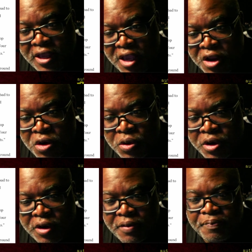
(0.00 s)
Ignore
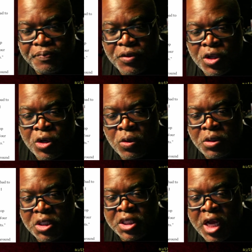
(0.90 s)
her. Your
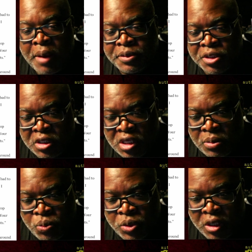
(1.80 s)
only job is to
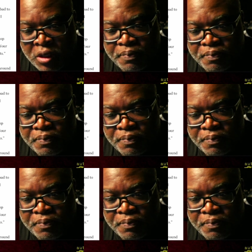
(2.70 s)
keep winning.